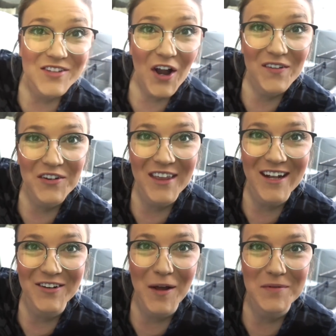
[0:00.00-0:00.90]
Sorry for the
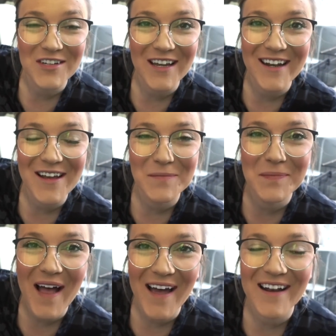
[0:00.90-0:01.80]
interruption,
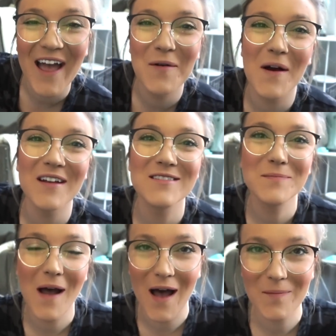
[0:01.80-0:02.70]
but I wanted to
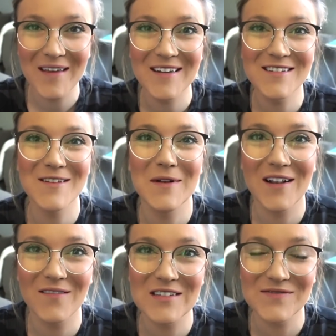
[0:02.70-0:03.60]
pop into the
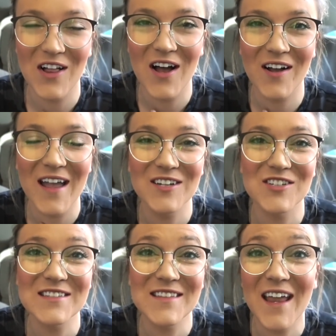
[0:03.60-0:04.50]
middle of this vlog and
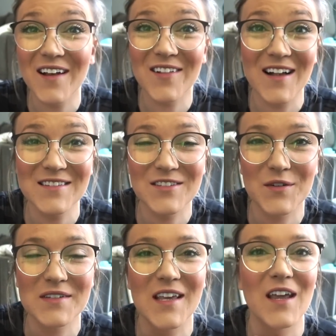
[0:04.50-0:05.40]
just thank Glasses
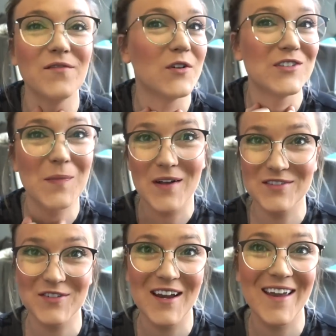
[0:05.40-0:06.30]
USA for
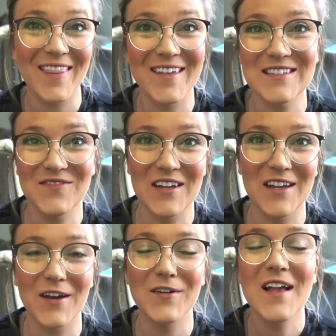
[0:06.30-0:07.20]
sponsoring this
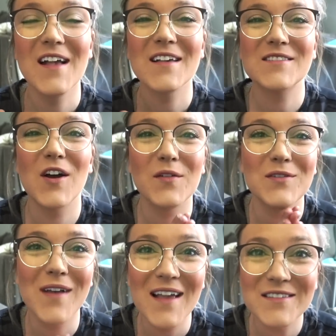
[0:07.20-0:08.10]
video. So
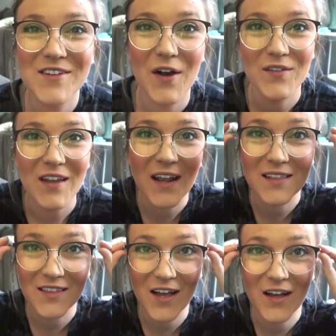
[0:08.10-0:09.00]
you guys know that I
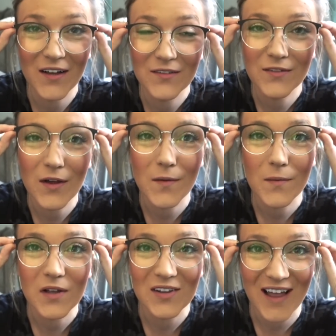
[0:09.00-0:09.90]
love
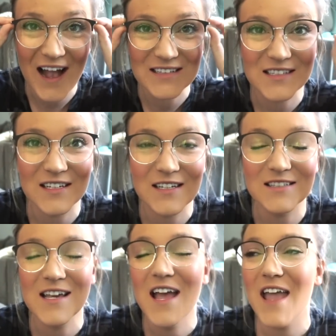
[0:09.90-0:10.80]

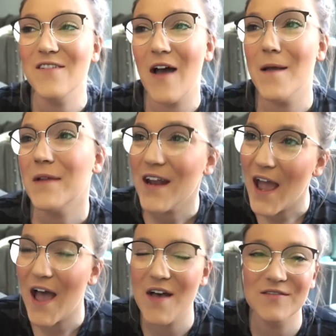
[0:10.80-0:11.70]
glasses. If I'm gonna
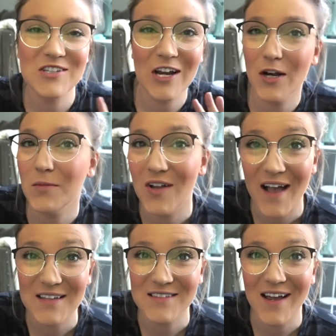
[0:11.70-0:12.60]
have terrible
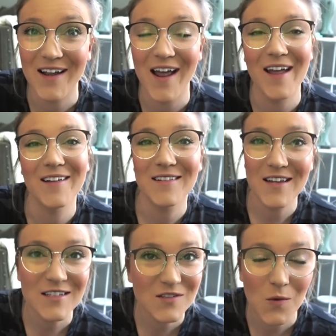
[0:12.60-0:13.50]
eyesight, I at
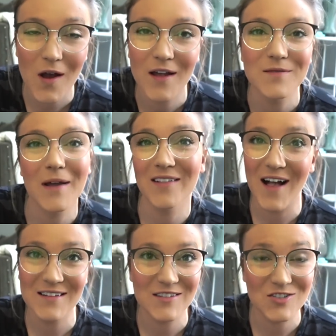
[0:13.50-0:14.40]
least want my
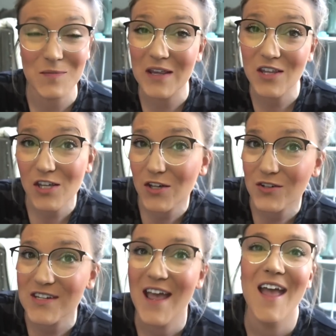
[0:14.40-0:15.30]
glasses to be
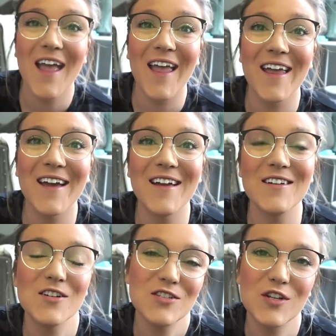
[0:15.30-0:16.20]
cute
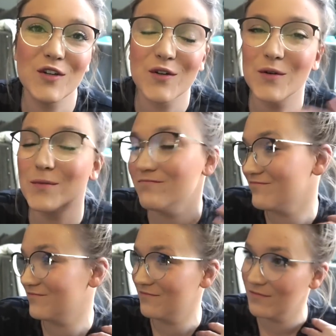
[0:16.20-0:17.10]
and to
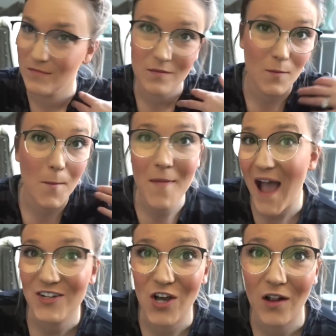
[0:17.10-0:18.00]

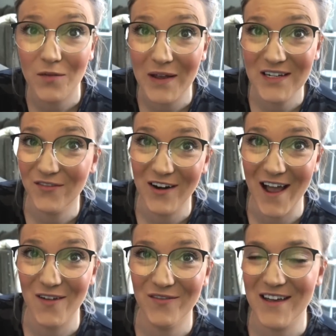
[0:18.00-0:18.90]
match all of my different
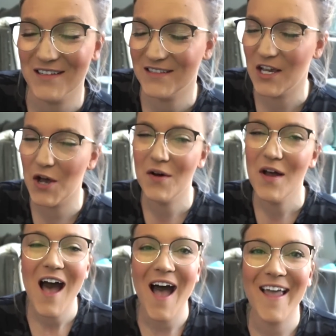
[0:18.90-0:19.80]
outfits. So
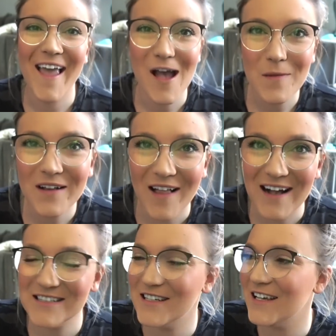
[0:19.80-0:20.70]
I am a
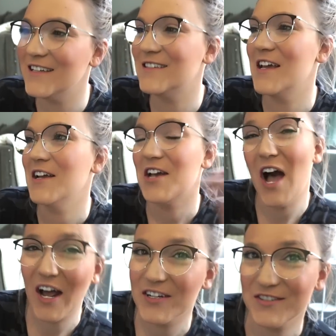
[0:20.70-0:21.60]
glasses
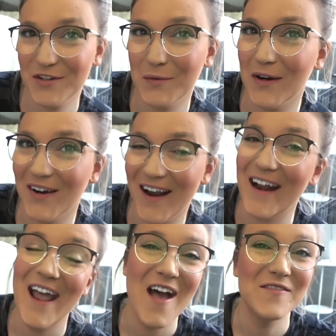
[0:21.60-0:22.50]
connoisseur
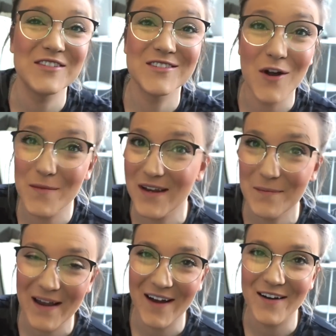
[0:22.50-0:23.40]
and I have so many
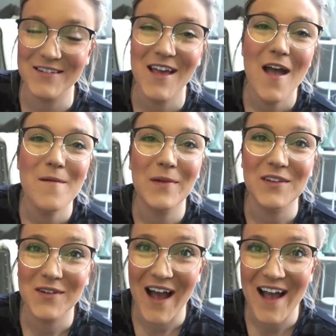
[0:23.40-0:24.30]
pairs, but
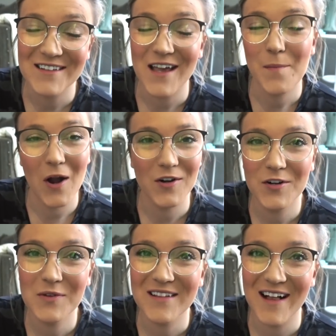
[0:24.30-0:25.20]
you guys, I
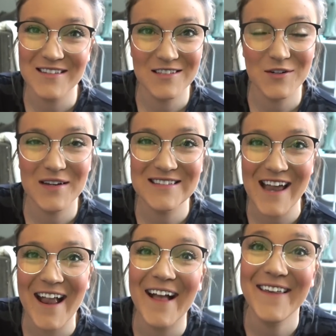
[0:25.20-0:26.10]
partnered with Glasses
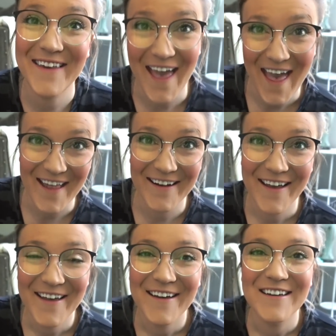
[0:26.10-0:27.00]
USA again
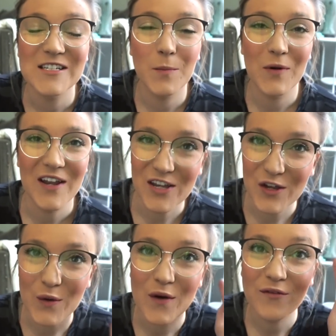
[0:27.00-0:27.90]
to bring
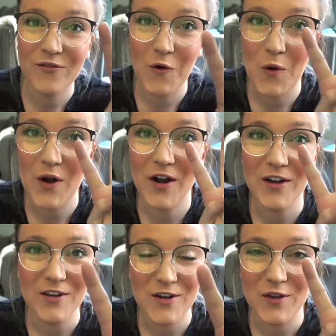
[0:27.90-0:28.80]
you
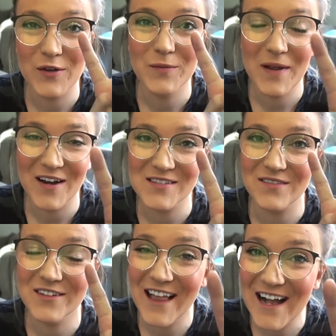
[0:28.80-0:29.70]
four new pairs
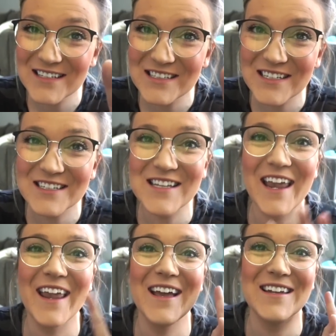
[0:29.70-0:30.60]
of glasses
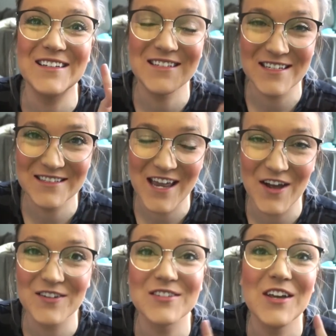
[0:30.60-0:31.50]
and a
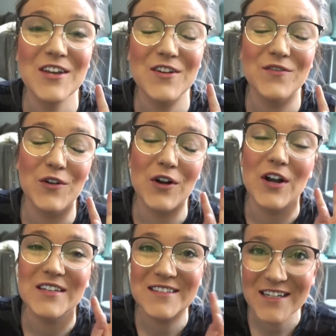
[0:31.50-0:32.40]
discount
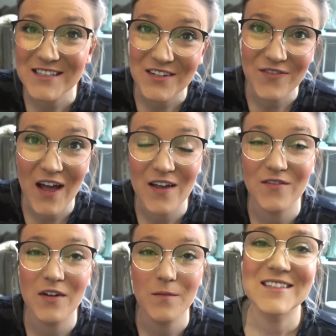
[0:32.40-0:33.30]
for 65,
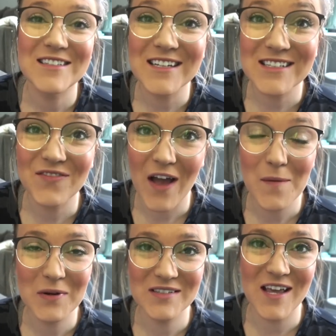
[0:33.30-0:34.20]

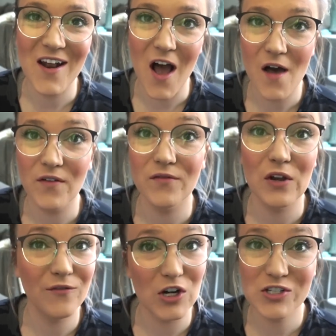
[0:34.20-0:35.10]
65% off of
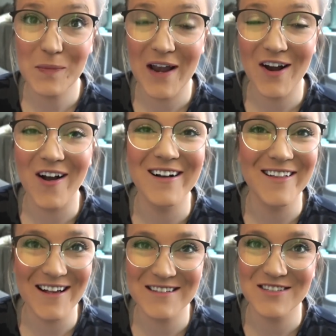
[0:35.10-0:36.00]
your first pair on
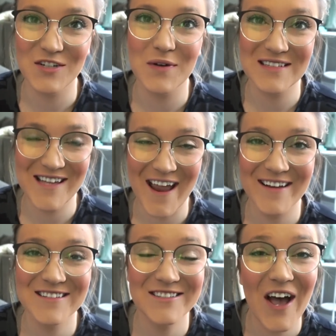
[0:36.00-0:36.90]
Glasses
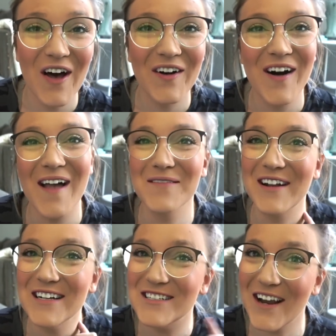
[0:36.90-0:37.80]
USA. So I'm
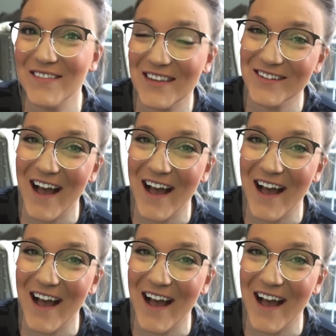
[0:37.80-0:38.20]
gonna share with you